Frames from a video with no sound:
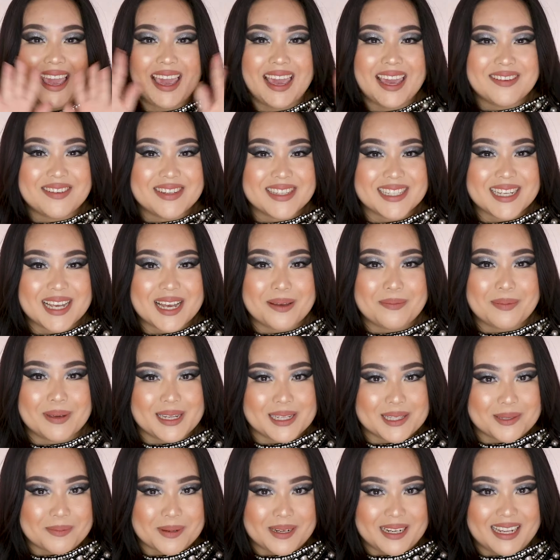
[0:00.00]
Hey, what's up?
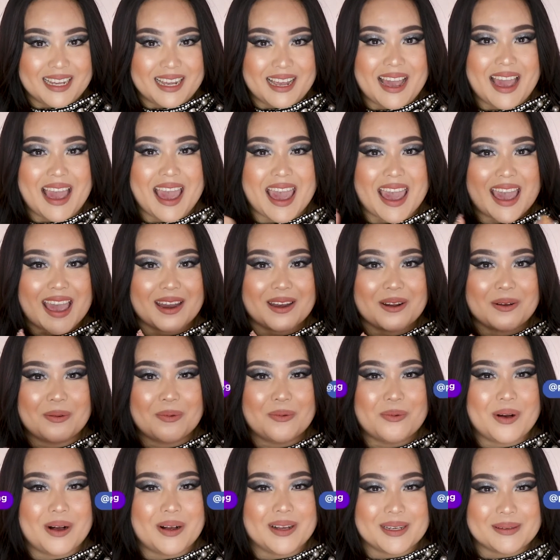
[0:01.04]
It's Padee and
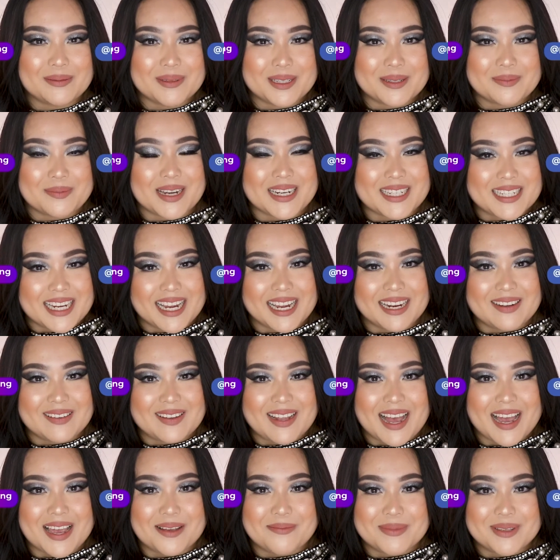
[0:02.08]
welcome to my channel.
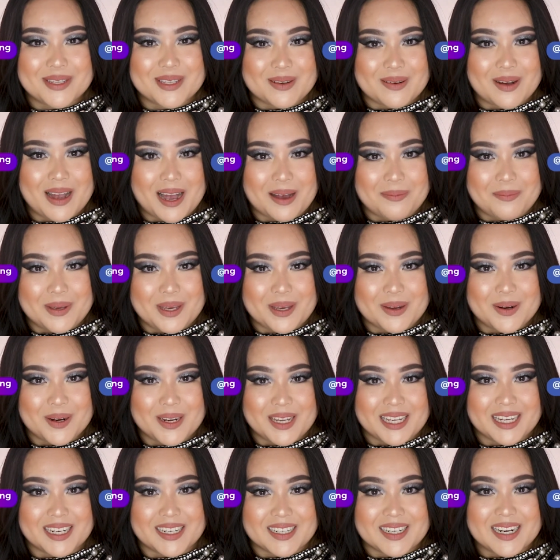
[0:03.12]
I'm so happy you're
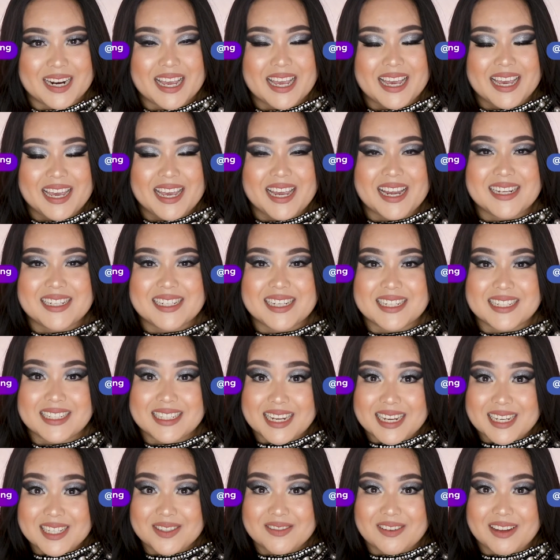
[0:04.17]
here. In
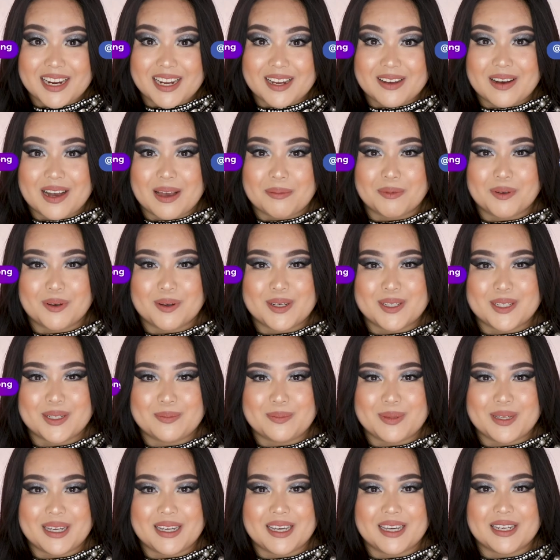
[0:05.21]
today's video, I'm going to
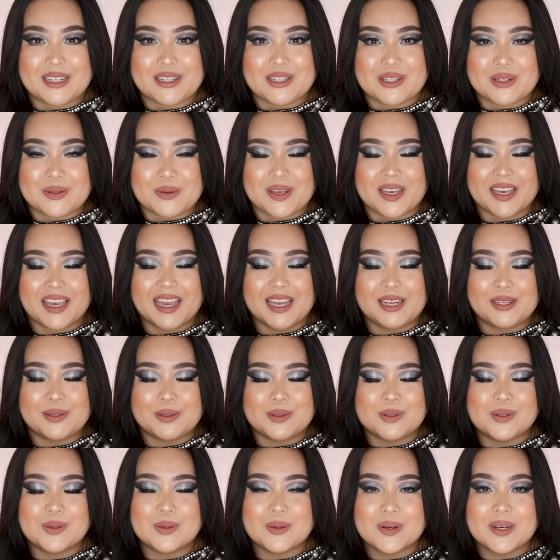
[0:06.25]
be doing a
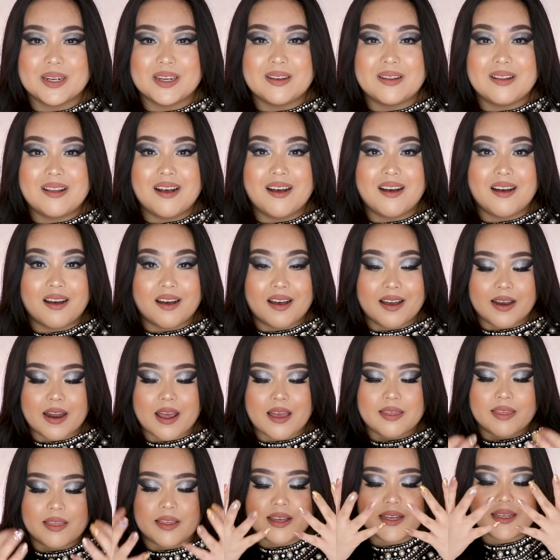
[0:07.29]
tutorial on
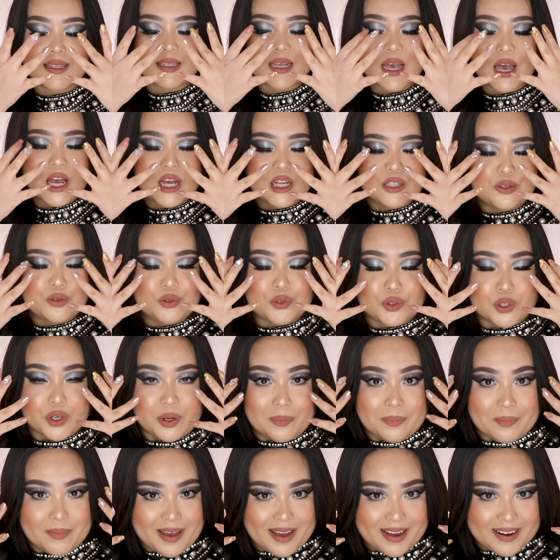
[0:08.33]
this
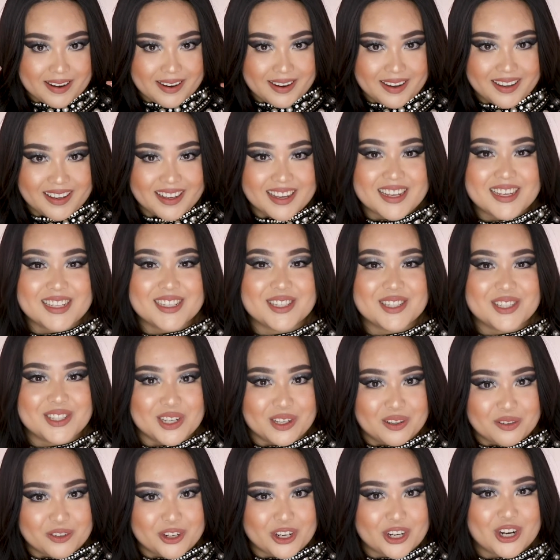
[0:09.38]
dramatic
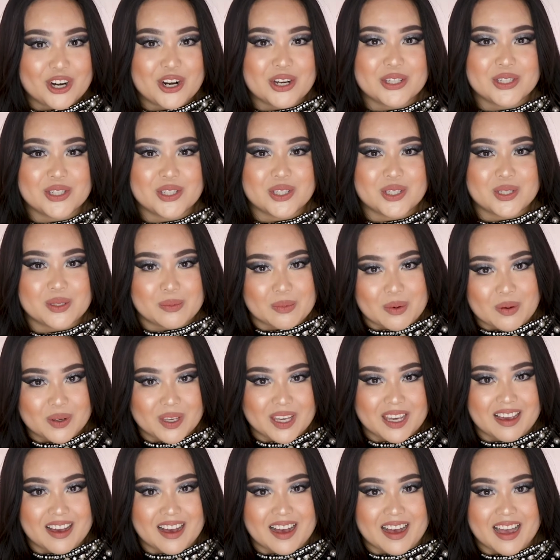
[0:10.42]
silver
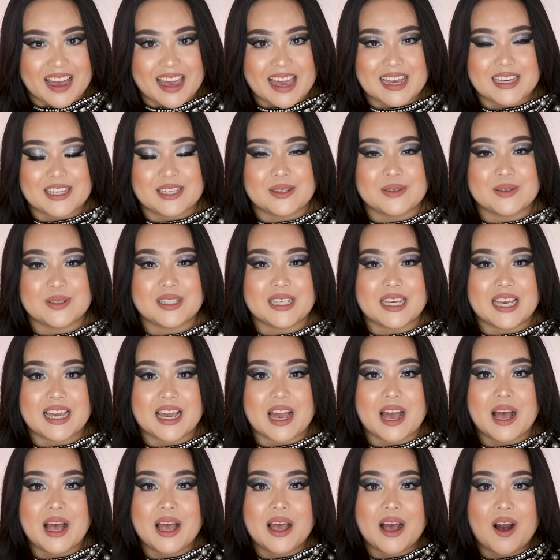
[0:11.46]
smoky eye using
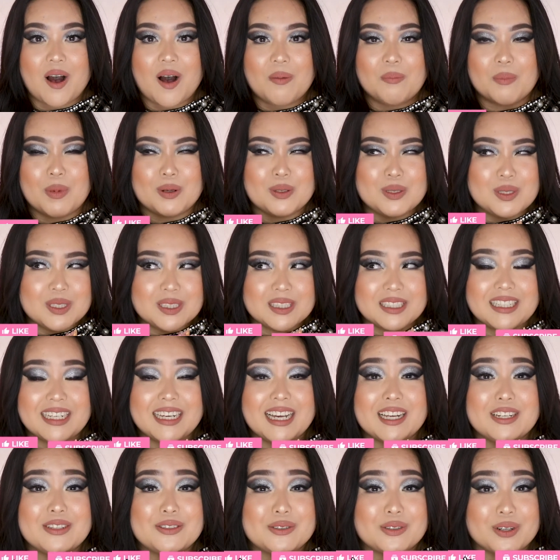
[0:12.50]
mostly
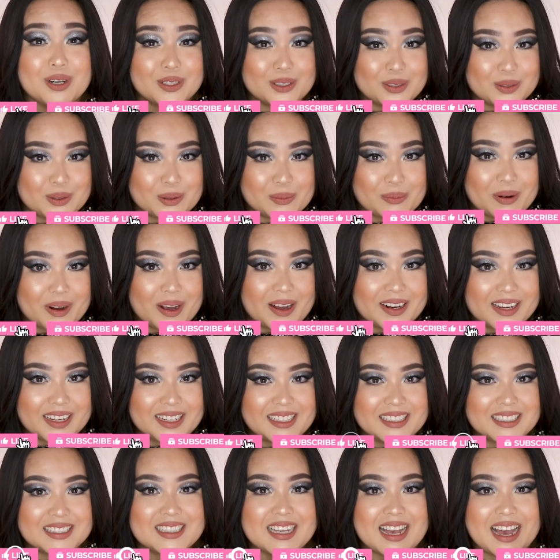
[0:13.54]
drugstore
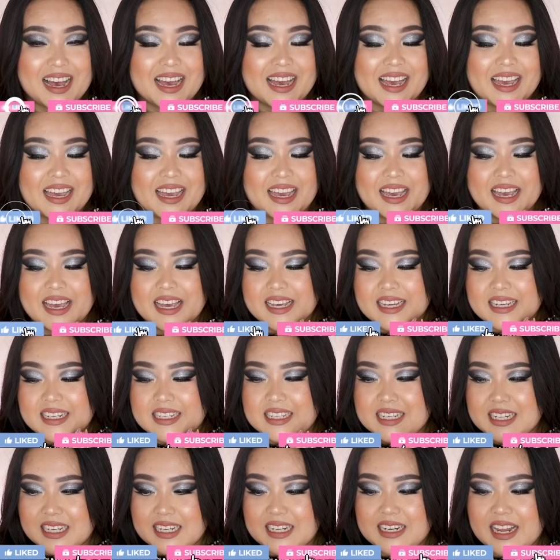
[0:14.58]
products. I
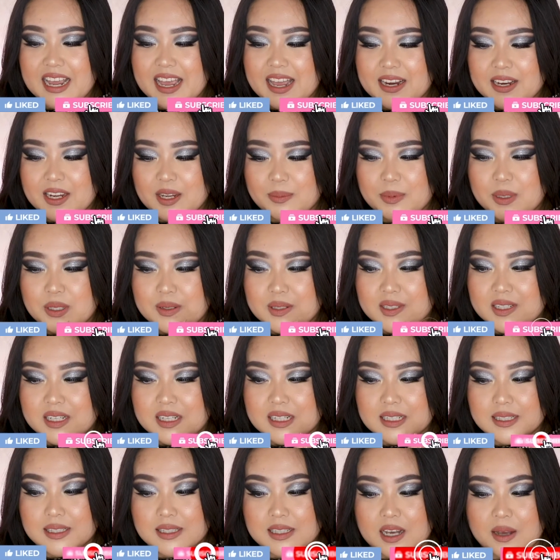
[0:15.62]
did end up
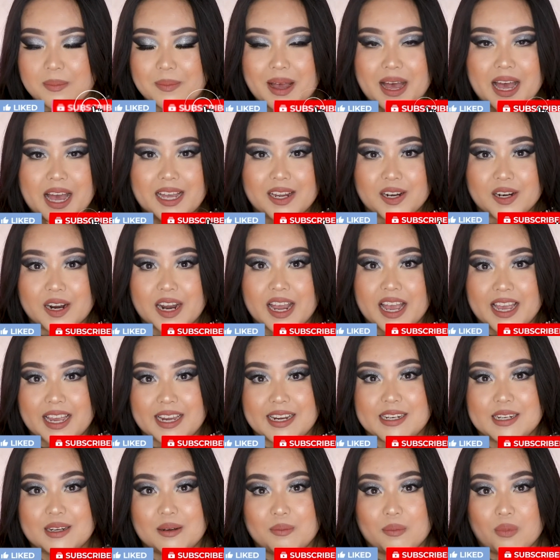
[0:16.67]
using some higher
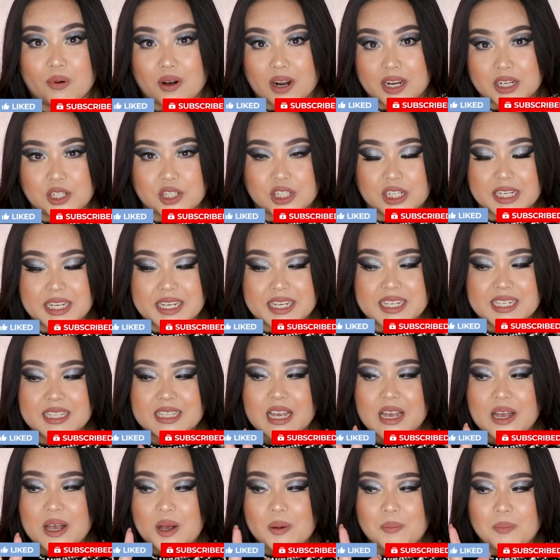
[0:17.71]
end brushes,
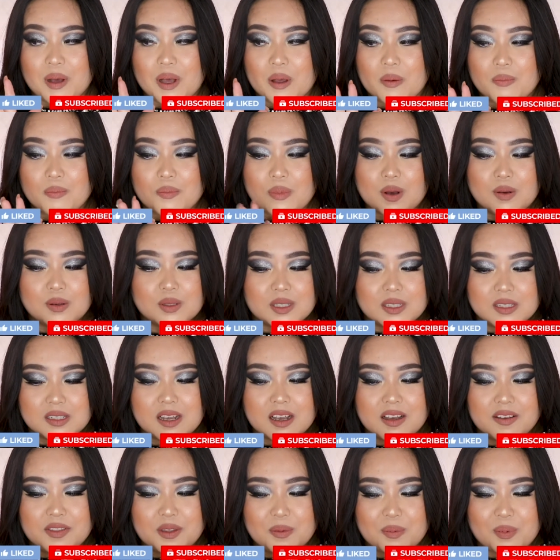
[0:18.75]
but most
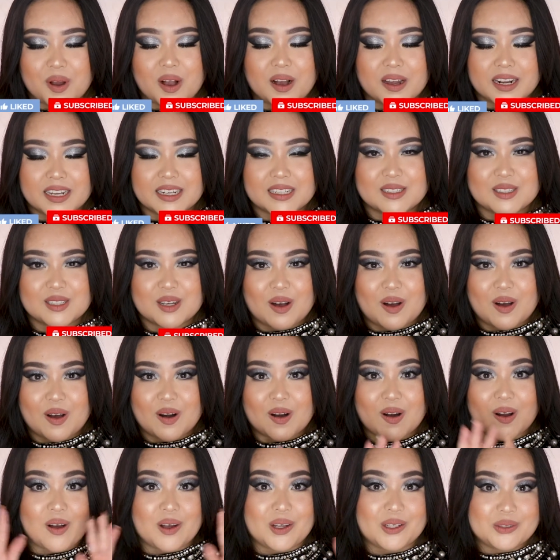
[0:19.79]
of the products
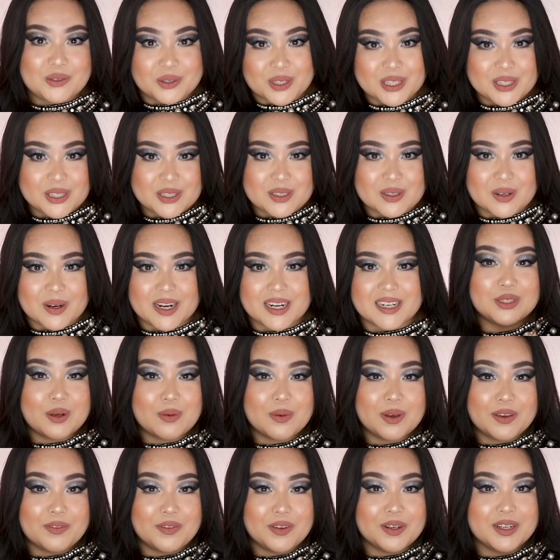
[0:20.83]
are all drugstore. So
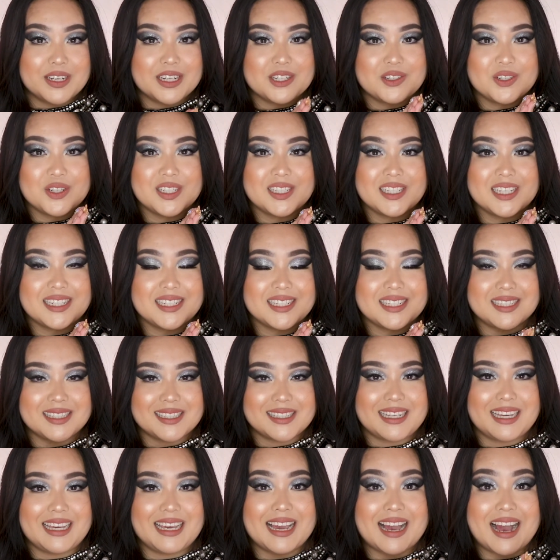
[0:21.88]
if you're interested to
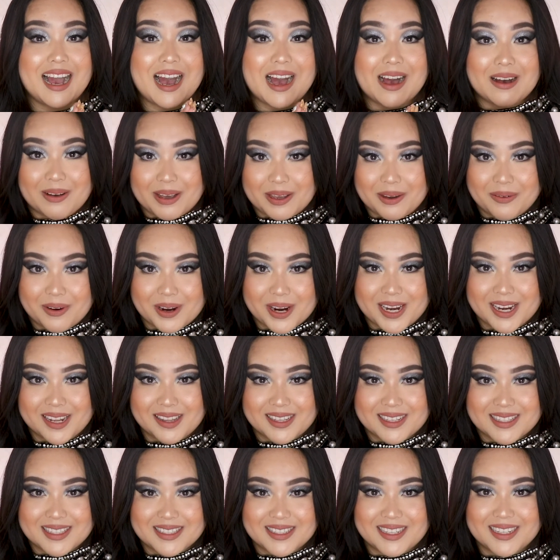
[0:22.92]
see how I created
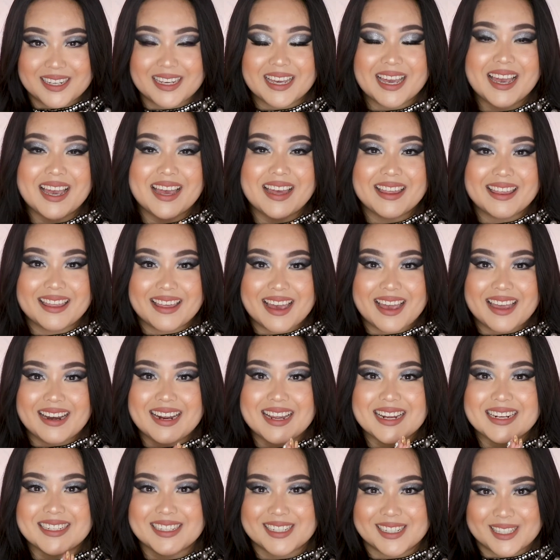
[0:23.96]
this look, then
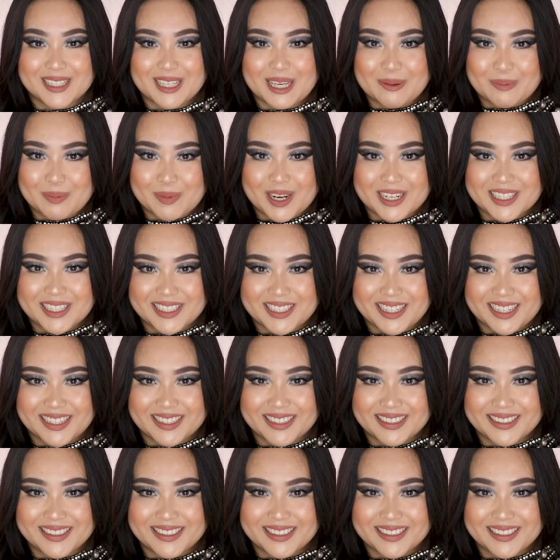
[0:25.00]
just keep watching.